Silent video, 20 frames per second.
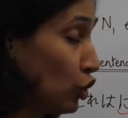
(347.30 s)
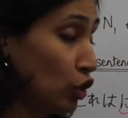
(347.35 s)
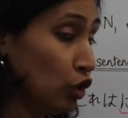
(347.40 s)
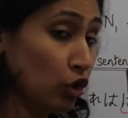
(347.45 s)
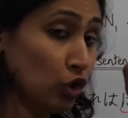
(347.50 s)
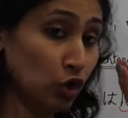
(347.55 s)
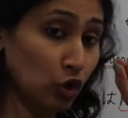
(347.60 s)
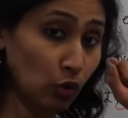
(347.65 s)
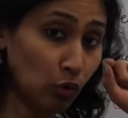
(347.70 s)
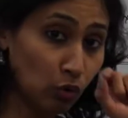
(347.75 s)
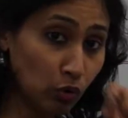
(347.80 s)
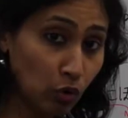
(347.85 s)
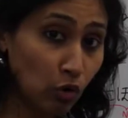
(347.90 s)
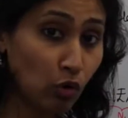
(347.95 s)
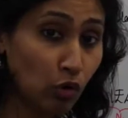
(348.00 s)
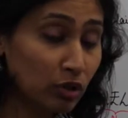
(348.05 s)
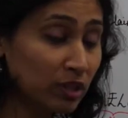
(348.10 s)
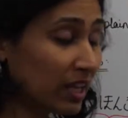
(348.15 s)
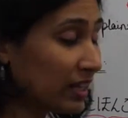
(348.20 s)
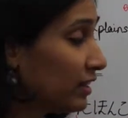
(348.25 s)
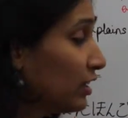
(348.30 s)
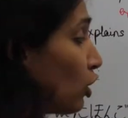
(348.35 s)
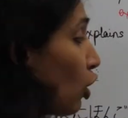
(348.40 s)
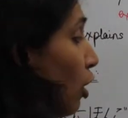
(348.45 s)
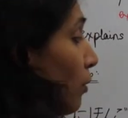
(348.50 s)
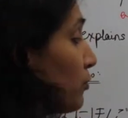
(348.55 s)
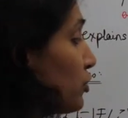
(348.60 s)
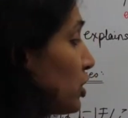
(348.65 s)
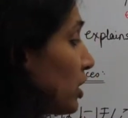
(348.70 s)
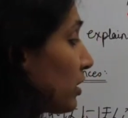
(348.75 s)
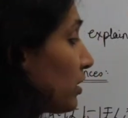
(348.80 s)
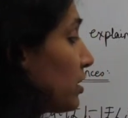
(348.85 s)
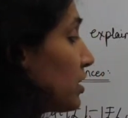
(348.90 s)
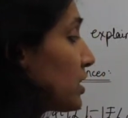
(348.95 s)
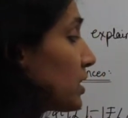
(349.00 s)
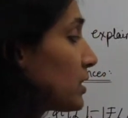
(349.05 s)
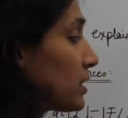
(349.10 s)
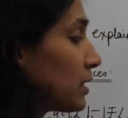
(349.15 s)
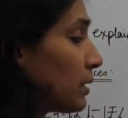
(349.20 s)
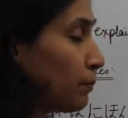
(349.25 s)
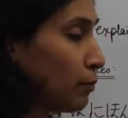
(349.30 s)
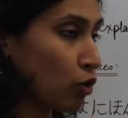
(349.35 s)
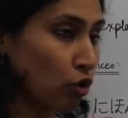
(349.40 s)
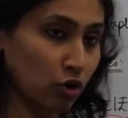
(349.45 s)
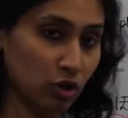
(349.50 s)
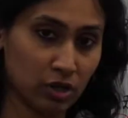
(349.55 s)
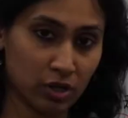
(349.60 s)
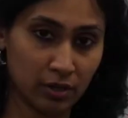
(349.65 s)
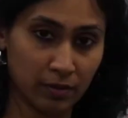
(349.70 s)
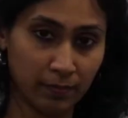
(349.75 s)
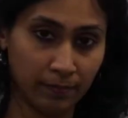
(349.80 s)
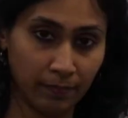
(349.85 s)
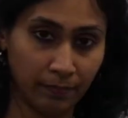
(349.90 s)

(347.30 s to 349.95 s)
You know that the object is book.